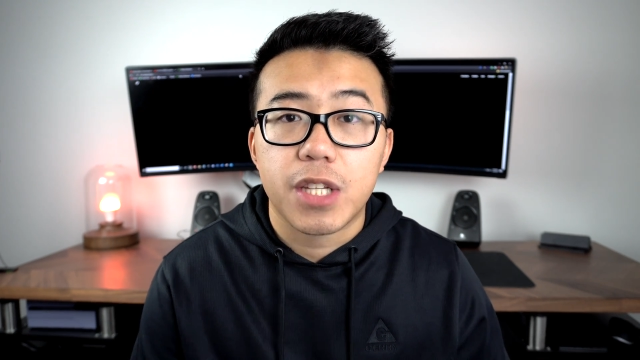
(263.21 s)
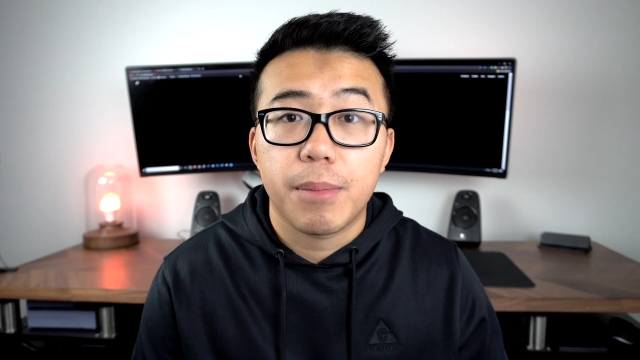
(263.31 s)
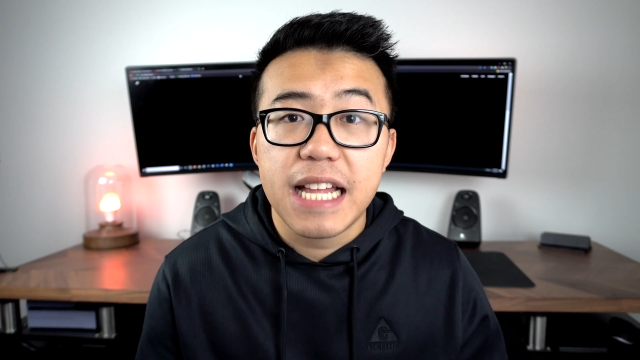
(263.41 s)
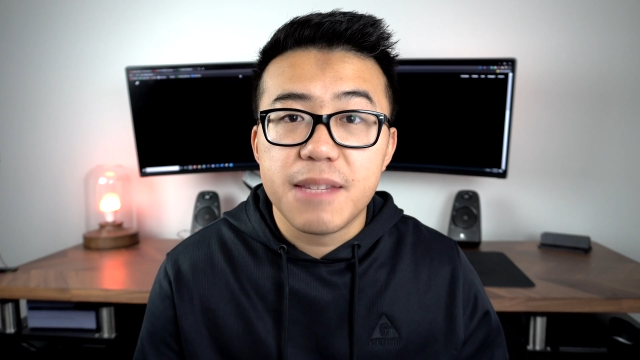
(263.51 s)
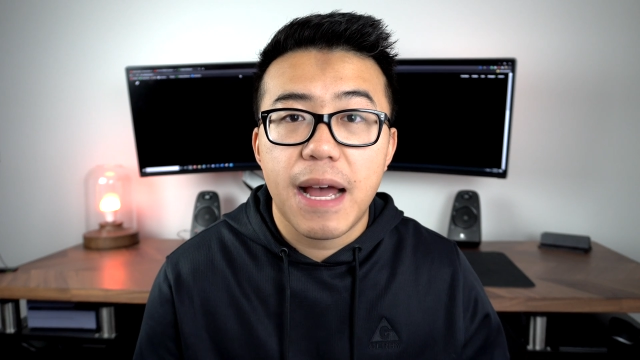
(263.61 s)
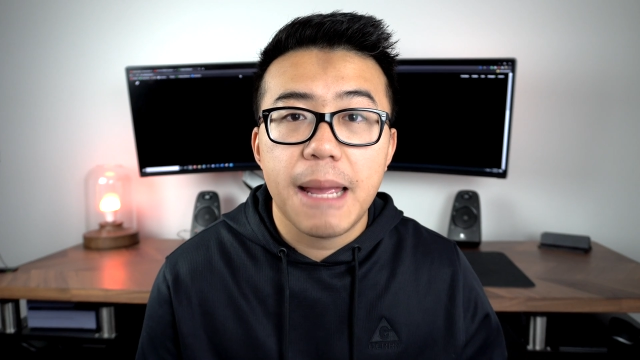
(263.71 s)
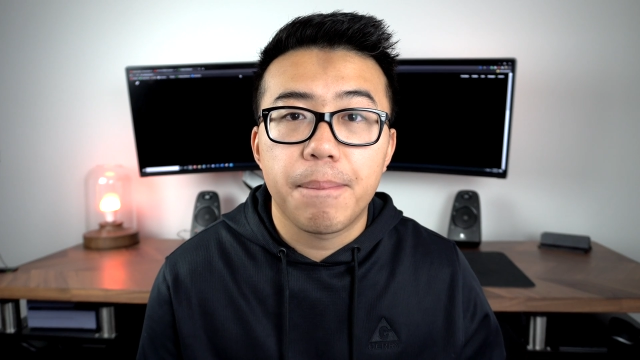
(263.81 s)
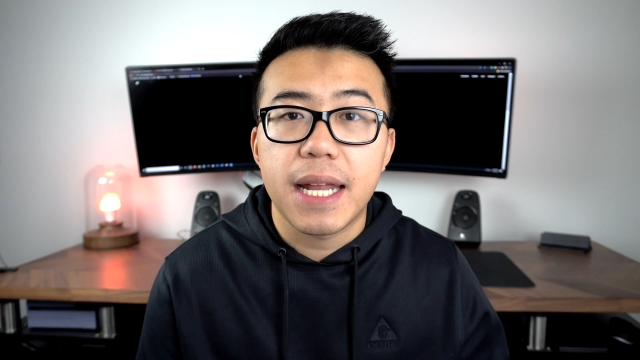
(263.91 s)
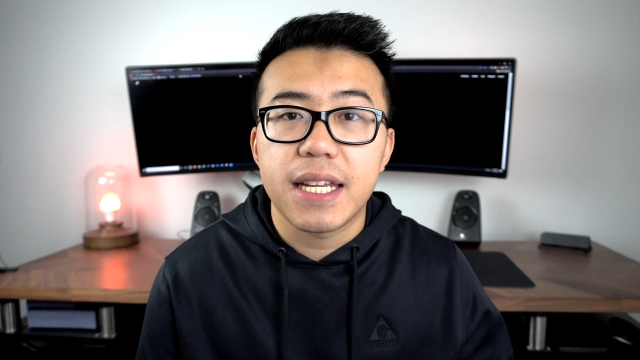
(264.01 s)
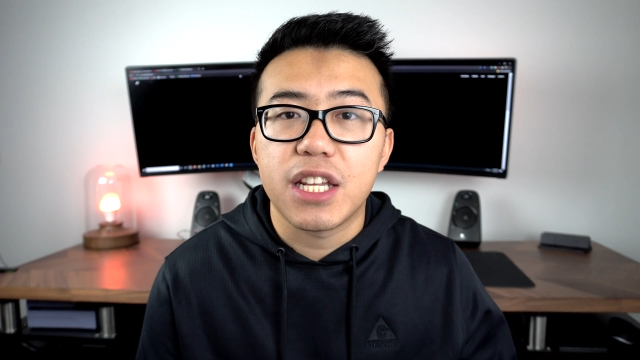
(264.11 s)
but that's my
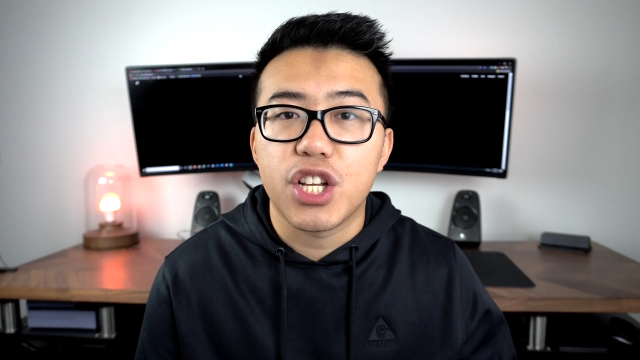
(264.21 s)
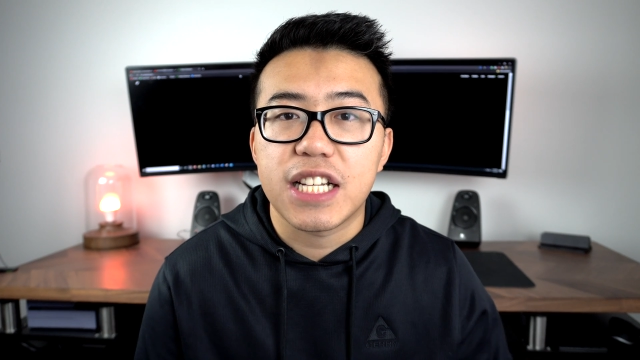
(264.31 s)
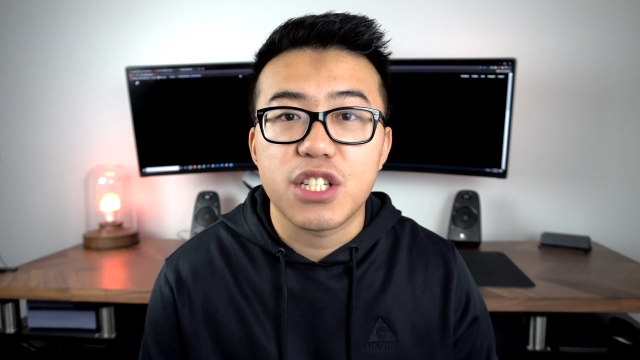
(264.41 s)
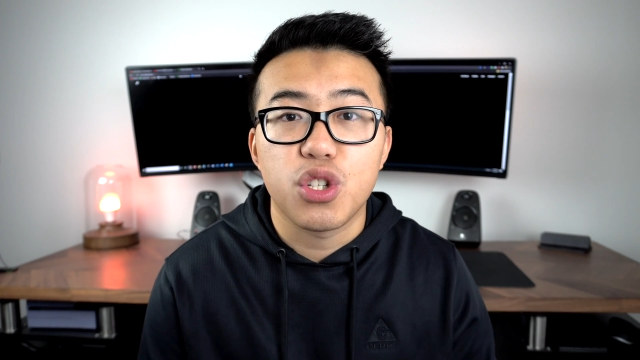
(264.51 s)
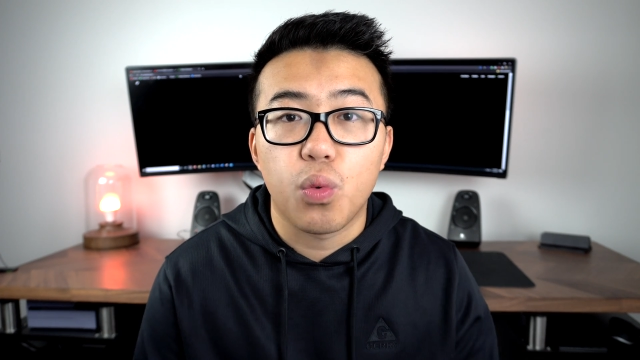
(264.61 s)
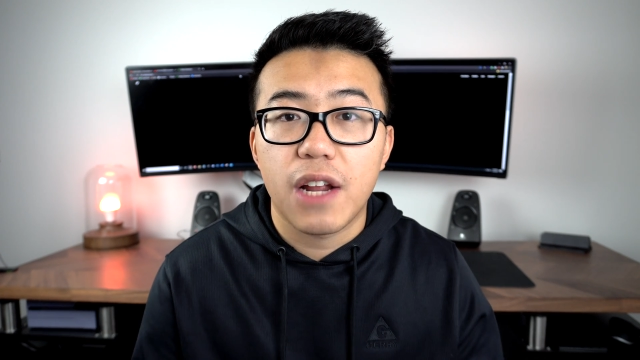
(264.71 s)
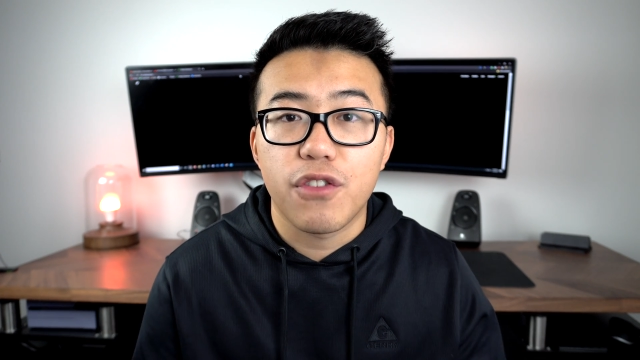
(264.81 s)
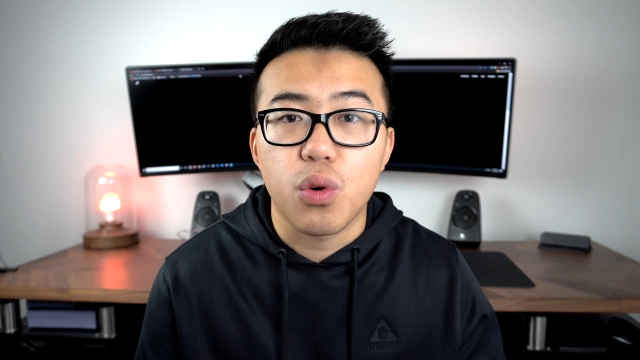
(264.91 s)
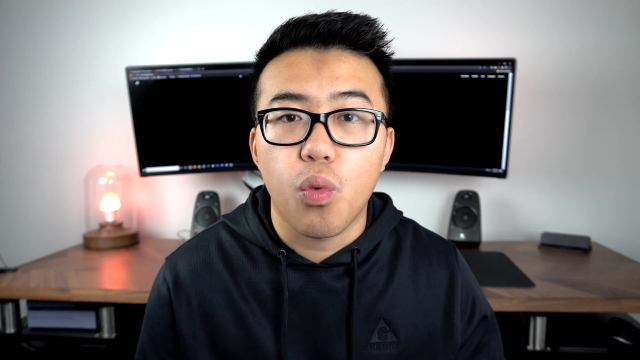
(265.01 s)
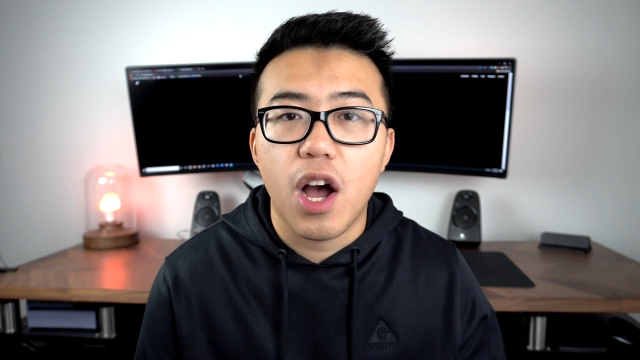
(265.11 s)
opinion. You guys can do
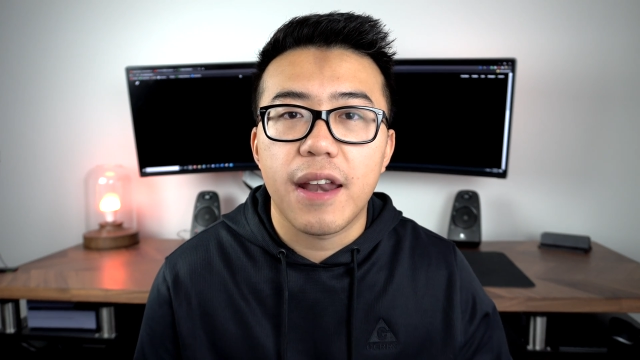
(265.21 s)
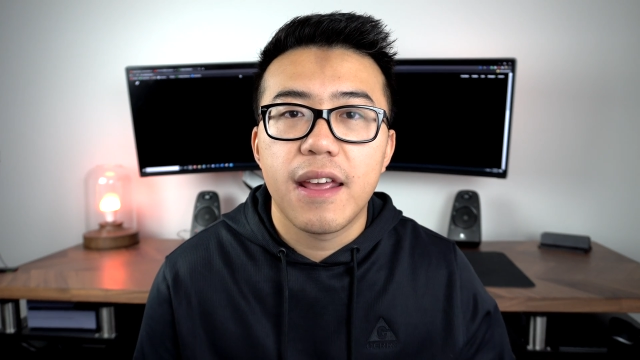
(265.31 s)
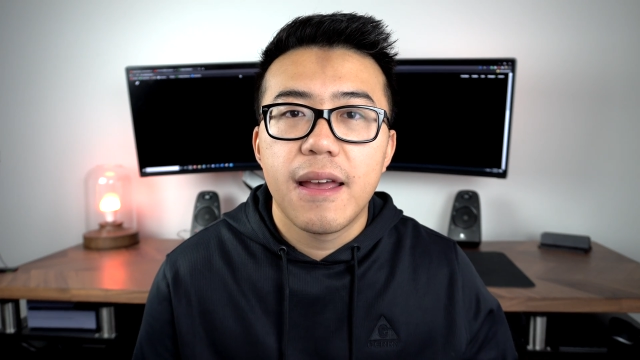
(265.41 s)
whatever you want,